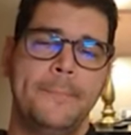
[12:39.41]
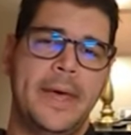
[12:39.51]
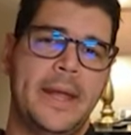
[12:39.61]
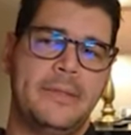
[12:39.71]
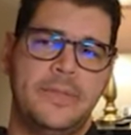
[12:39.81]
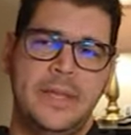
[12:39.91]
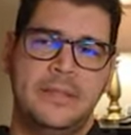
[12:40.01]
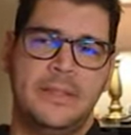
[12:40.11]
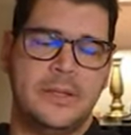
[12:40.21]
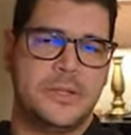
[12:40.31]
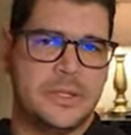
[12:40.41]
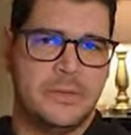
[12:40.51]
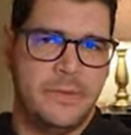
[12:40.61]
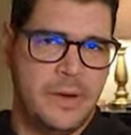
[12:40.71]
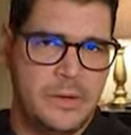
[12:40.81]
And I think that that's just a
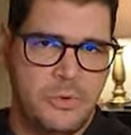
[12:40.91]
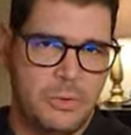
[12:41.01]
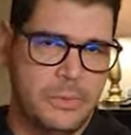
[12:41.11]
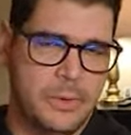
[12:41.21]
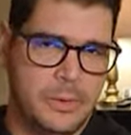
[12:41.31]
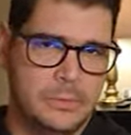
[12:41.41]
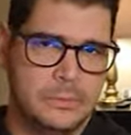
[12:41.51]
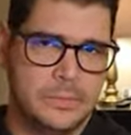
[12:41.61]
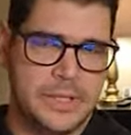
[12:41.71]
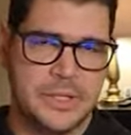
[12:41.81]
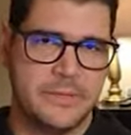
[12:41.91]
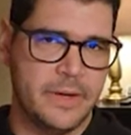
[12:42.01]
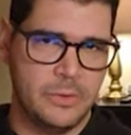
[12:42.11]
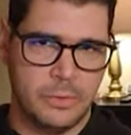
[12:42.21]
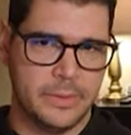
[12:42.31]
very normal
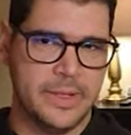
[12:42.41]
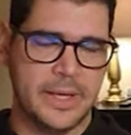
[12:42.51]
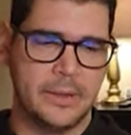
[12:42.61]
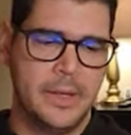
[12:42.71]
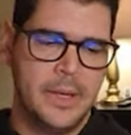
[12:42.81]
thing.